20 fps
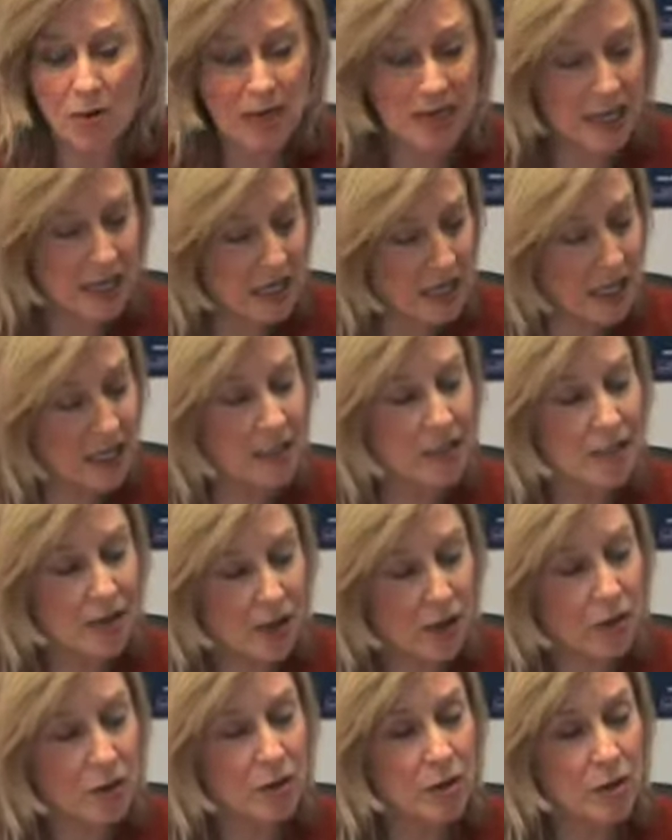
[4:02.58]
We need to
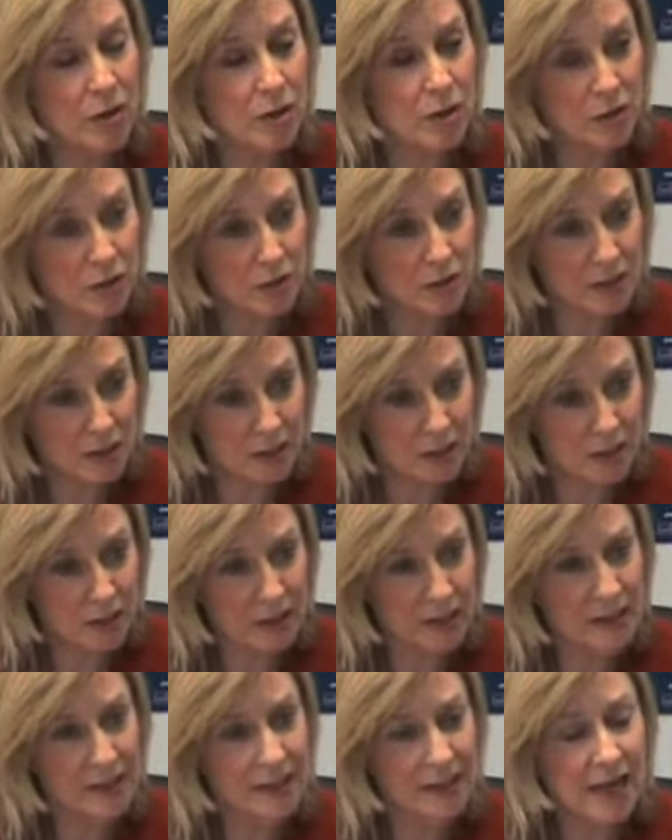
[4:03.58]
know who's doing
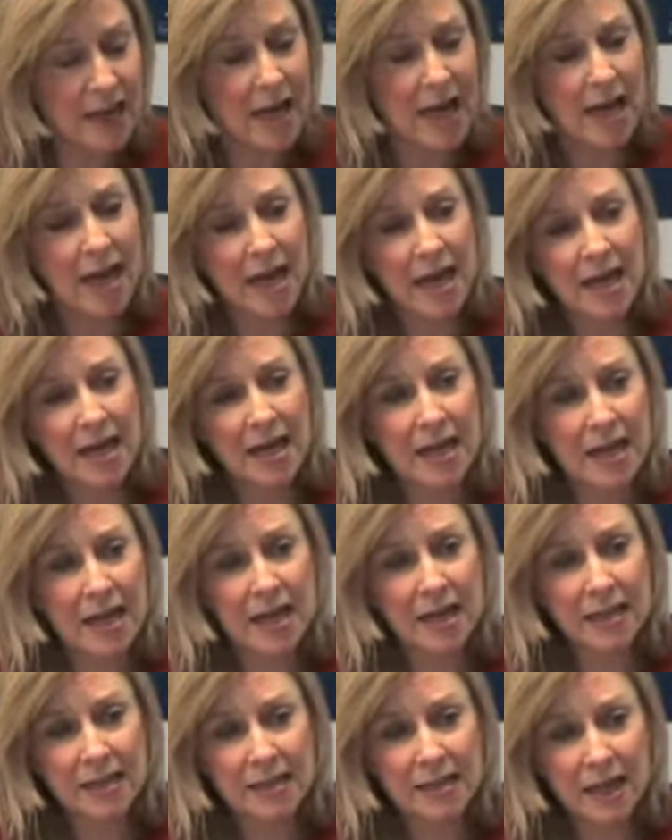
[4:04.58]
this.
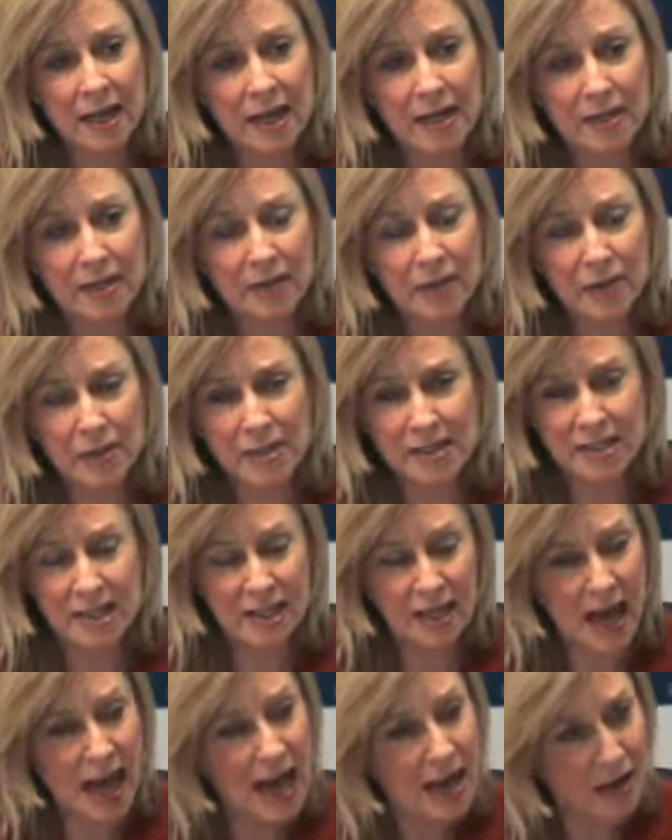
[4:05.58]
And the first
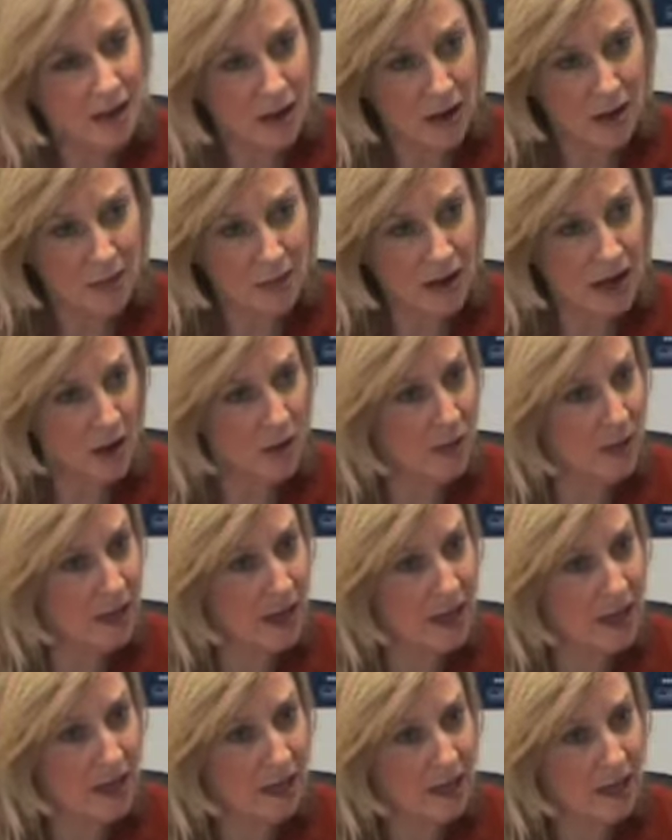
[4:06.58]
thing I thought about when
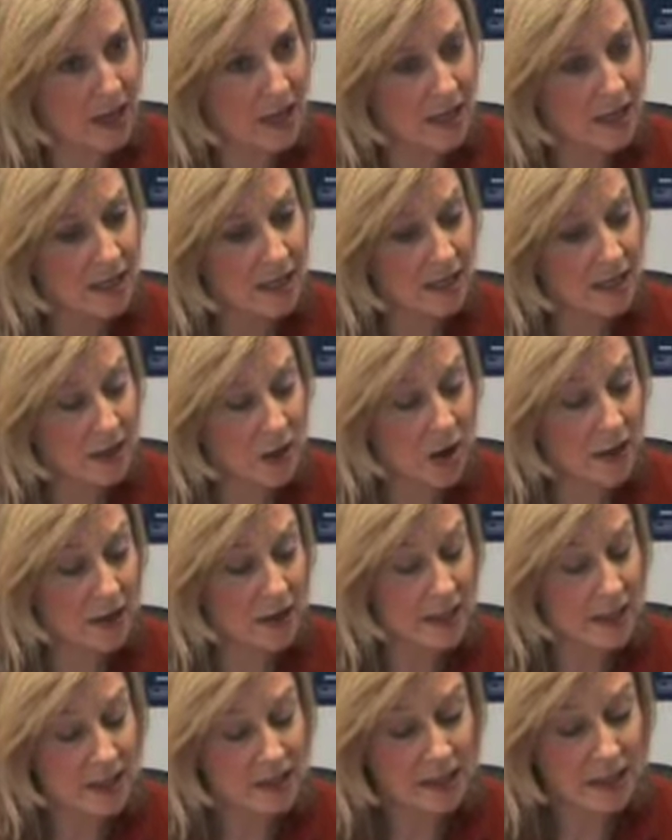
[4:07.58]
I saw that
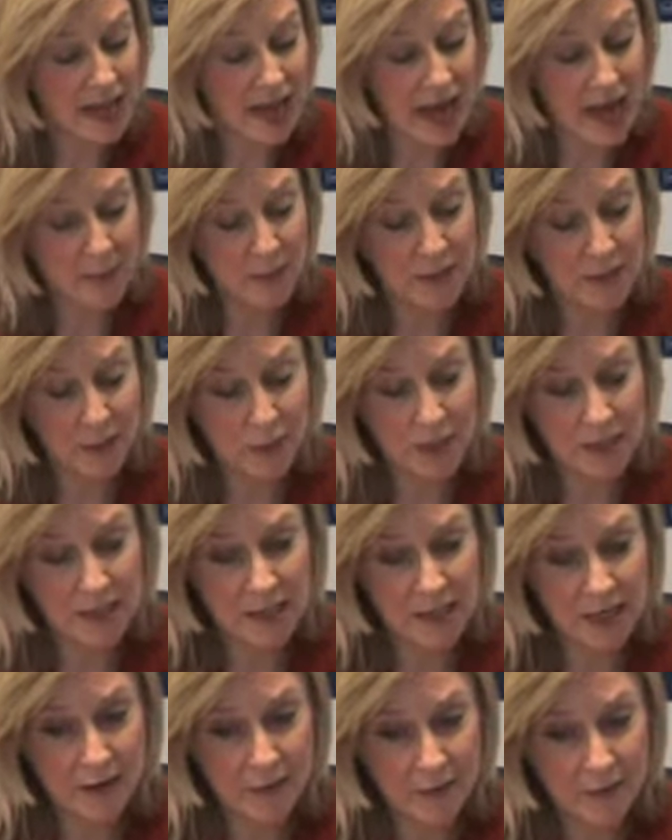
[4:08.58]
this had happened
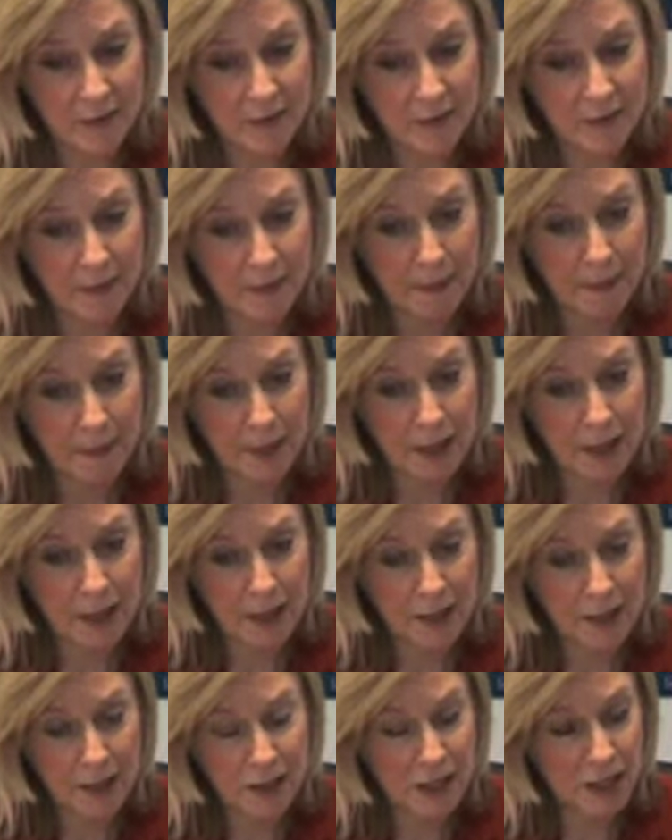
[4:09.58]
was
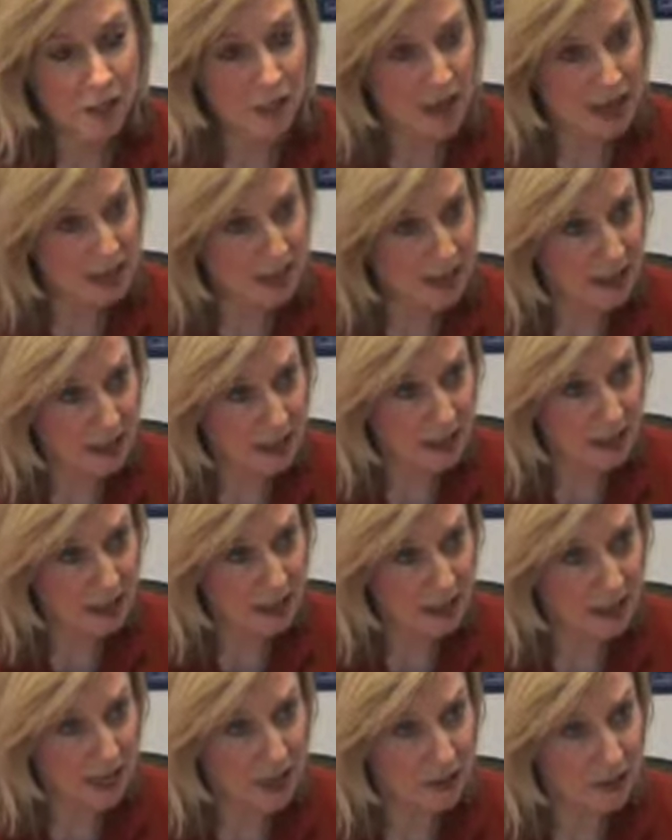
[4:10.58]
Judge Resnick
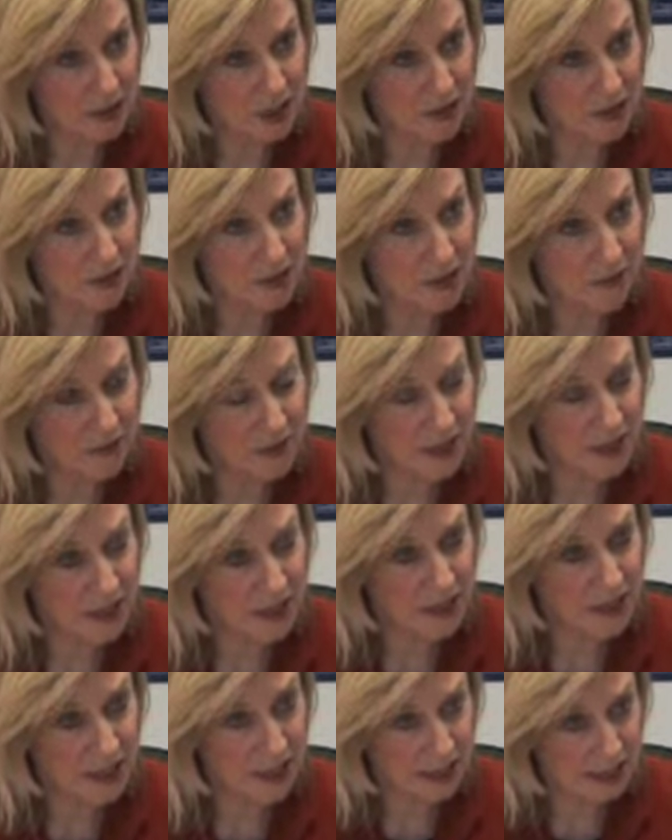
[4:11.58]
and how she was so
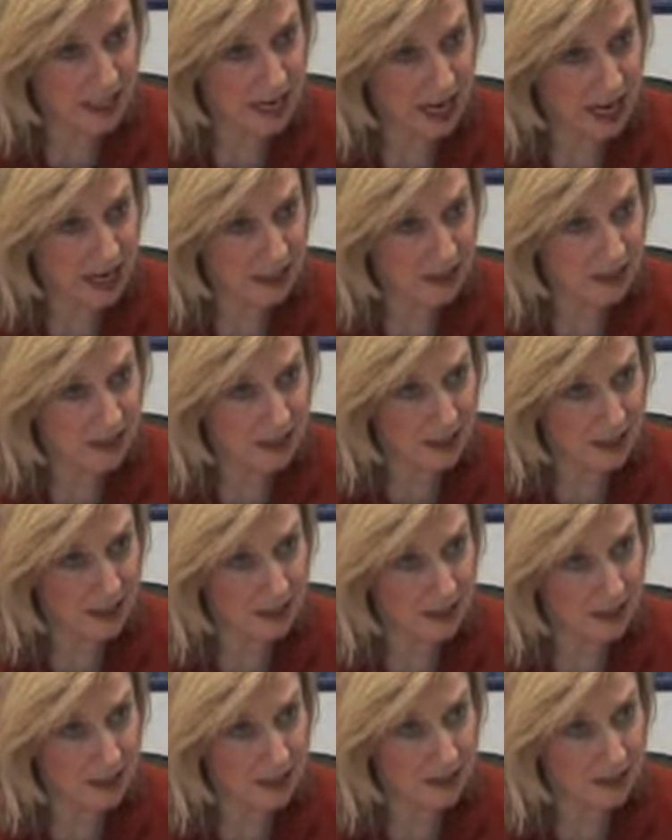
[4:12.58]
viciously attacked
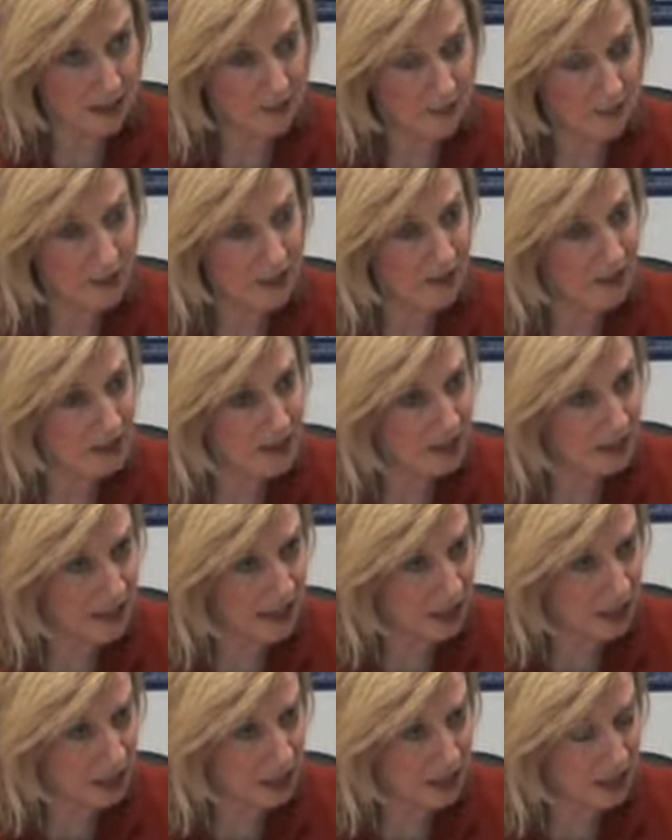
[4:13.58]
in a previous
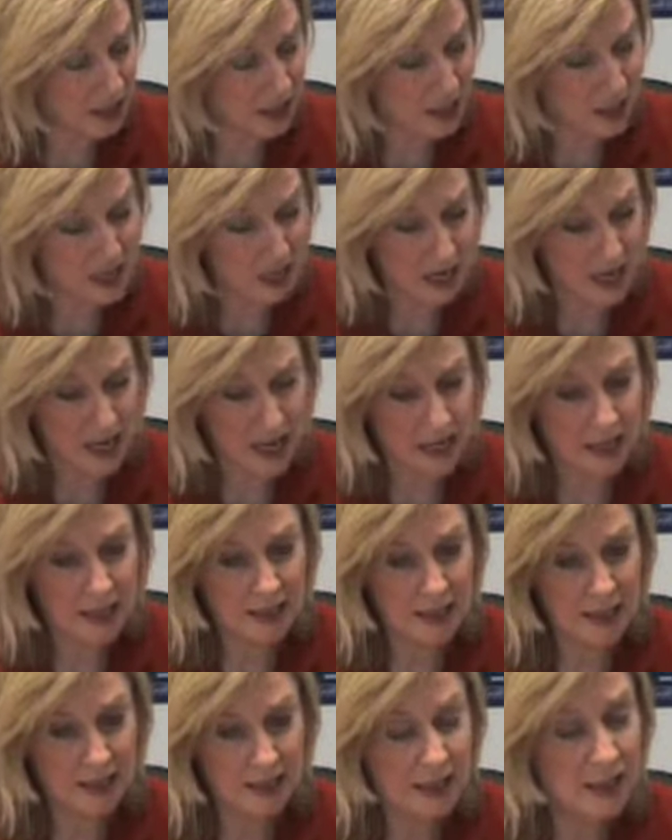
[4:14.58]
election.
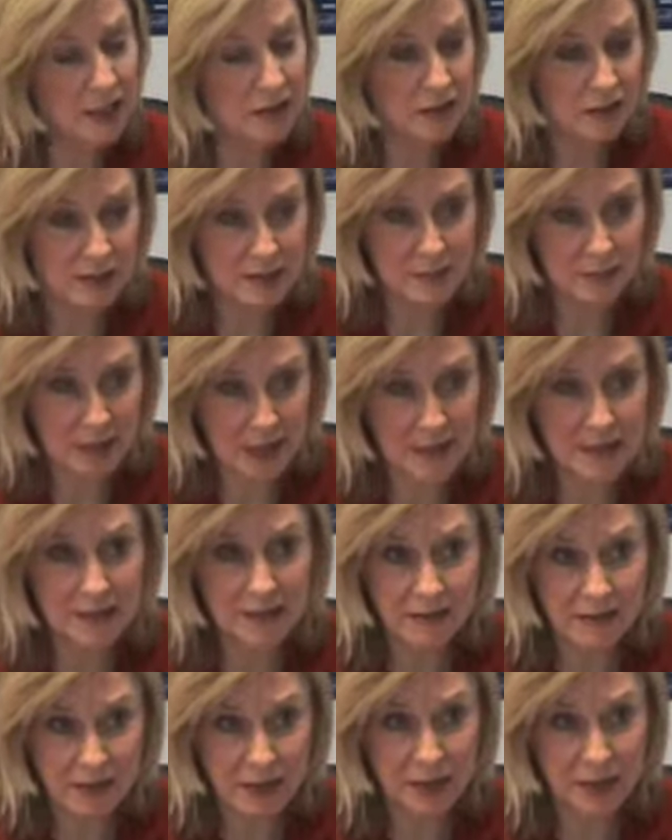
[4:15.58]
And I think it took us months
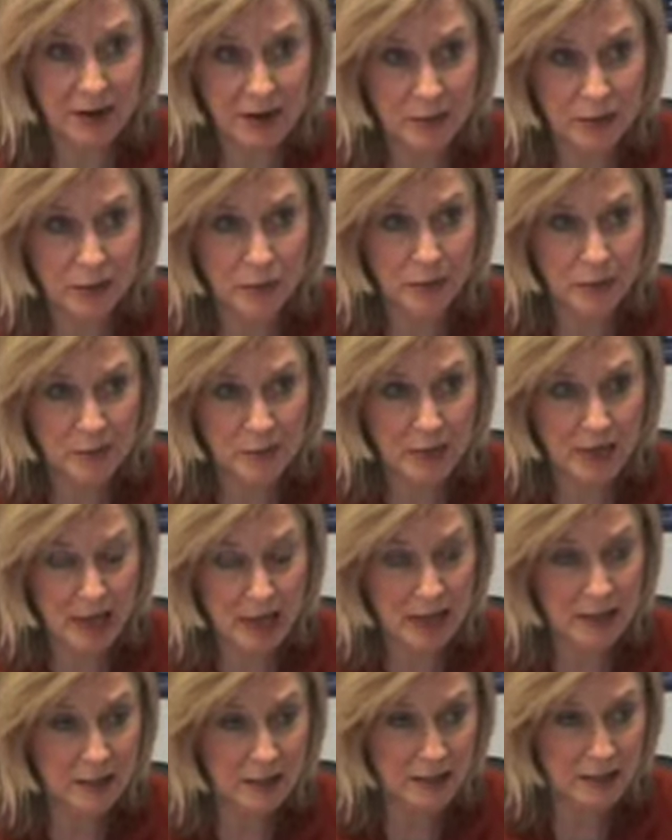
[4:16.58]
to figure out who was
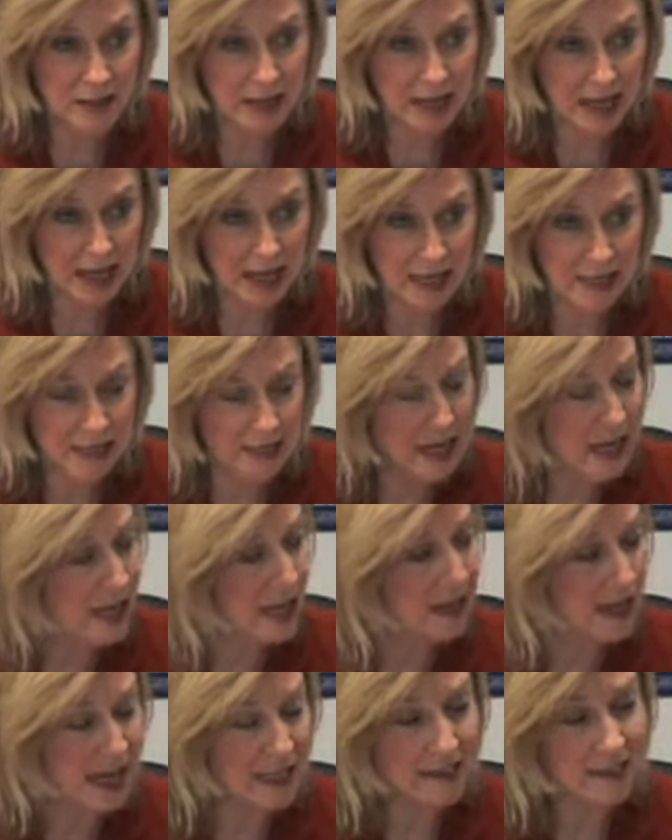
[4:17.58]
behind those attacks.
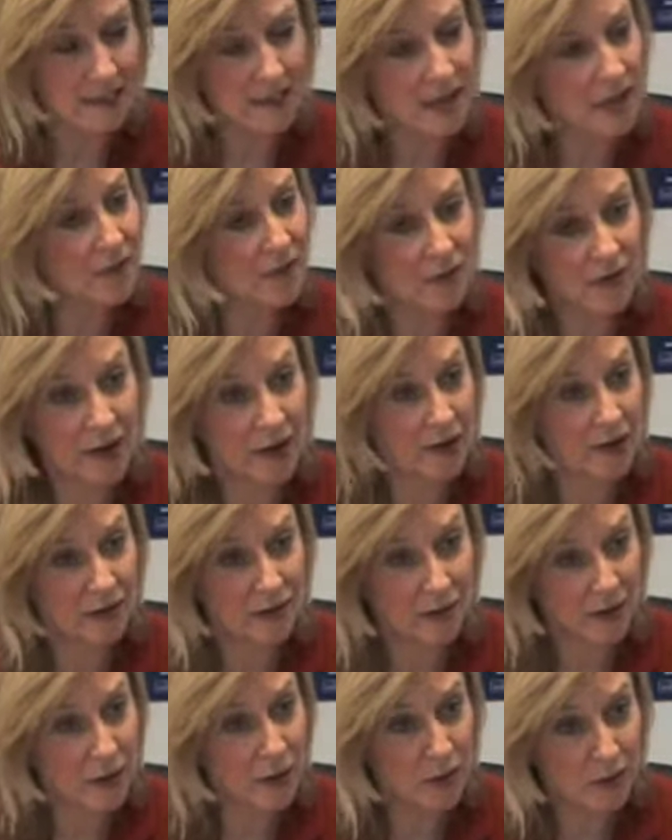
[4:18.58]
That's unfair to the
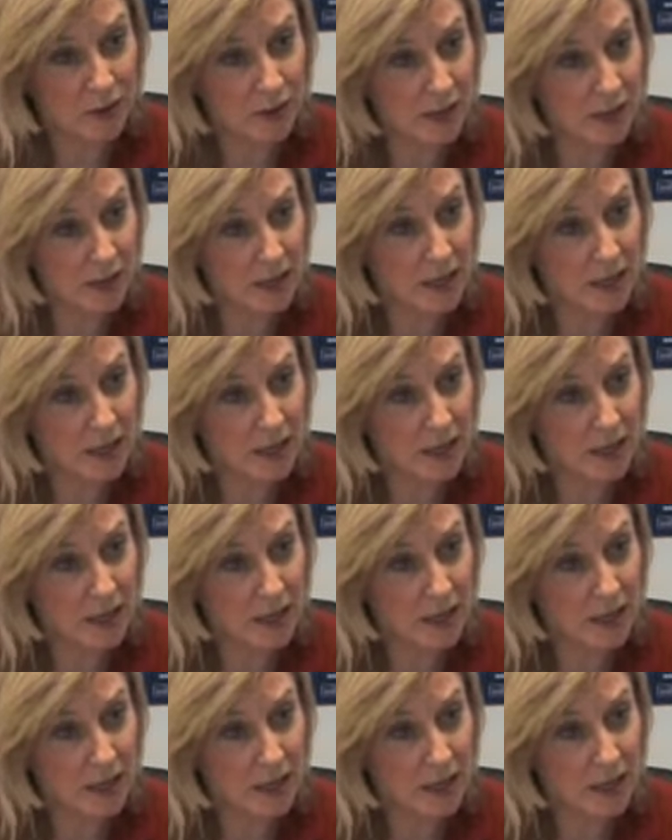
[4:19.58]
voter.